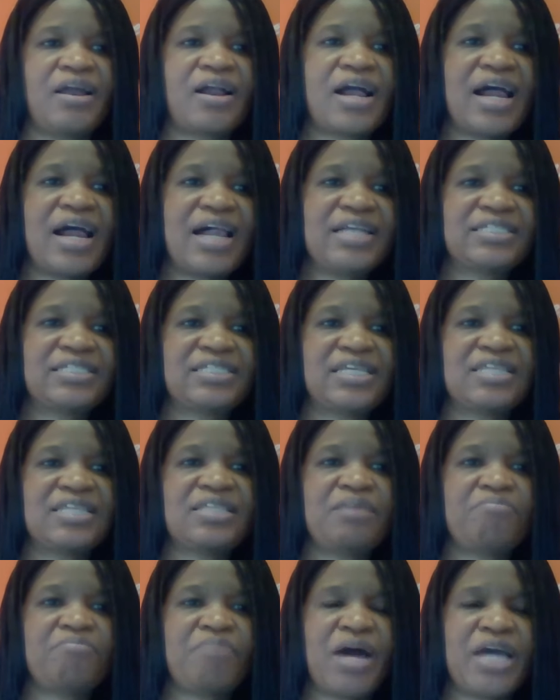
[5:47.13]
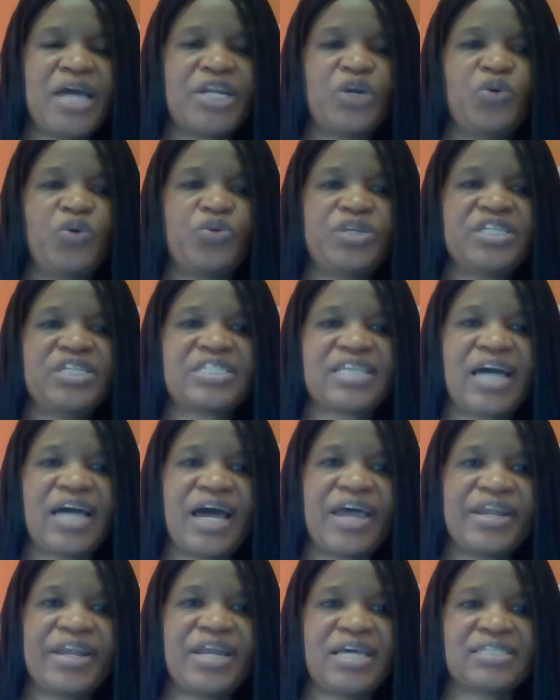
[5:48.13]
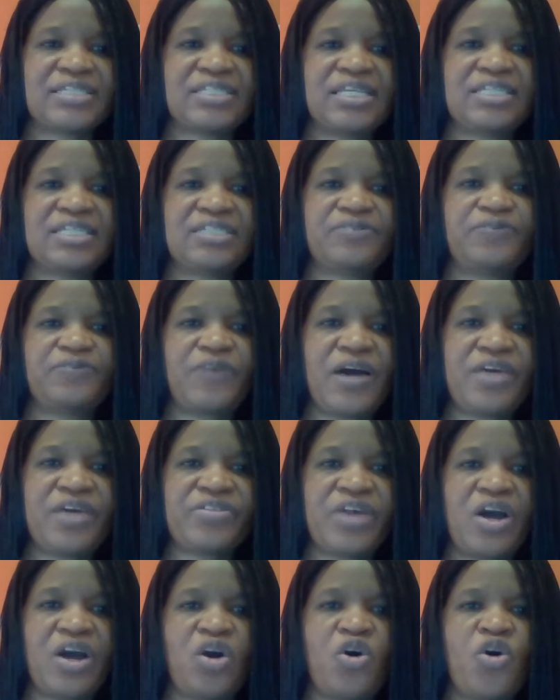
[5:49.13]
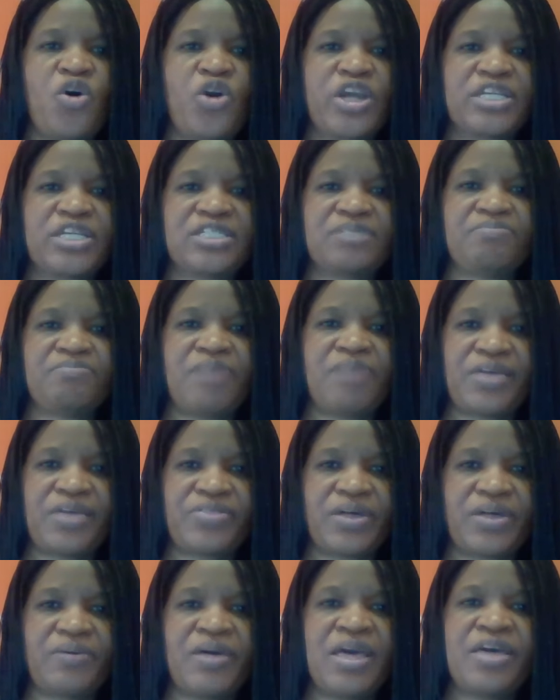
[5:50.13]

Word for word: Cursed is the man who dishonors his father or his mother.